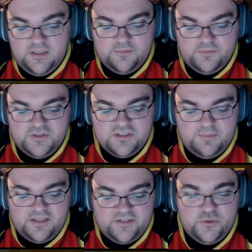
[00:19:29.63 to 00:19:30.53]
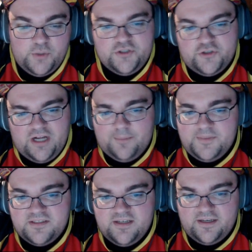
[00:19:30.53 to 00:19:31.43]
Just give me like 2 extra
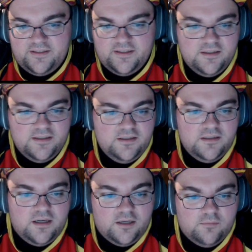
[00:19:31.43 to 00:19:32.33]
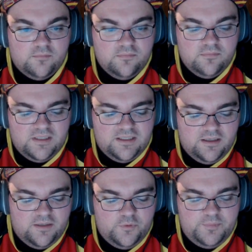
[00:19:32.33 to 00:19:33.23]
copies, kind of.
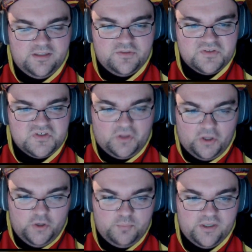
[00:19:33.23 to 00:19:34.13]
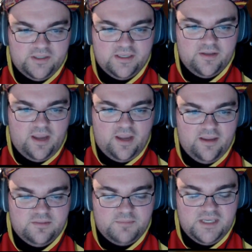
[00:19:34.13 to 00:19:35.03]
It would be a little slow, but
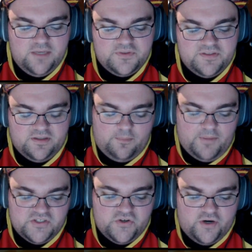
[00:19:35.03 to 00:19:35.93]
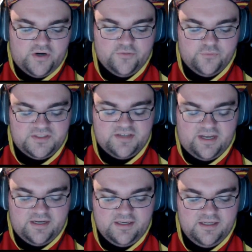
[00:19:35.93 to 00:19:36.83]
to me, it was like the best card I could really
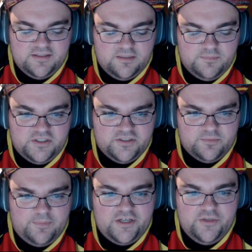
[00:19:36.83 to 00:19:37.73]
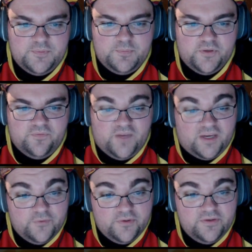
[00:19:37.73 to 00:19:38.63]
side in against them, because my matchup's pretty
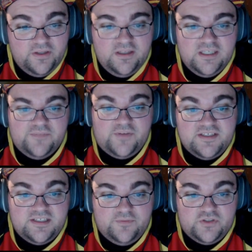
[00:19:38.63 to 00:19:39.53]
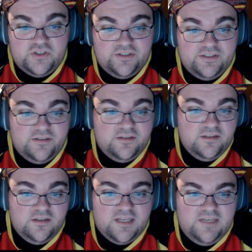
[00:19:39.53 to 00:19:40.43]
favored if I see a Vegeta.
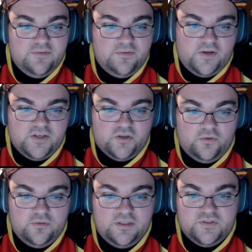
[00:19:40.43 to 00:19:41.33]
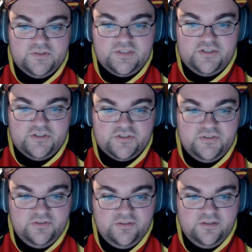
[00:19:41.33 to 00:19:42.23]
And even if I don't, as long as I
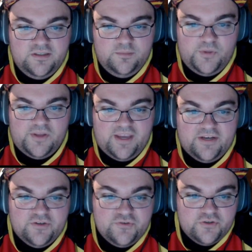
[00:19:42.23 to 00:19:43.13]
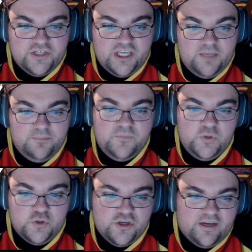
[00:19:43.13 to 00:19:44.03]
just play the hand destruction game,
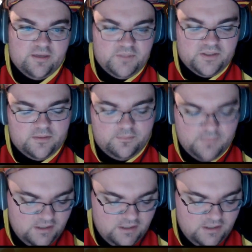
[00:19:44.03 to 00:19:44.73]
usually I can beat them.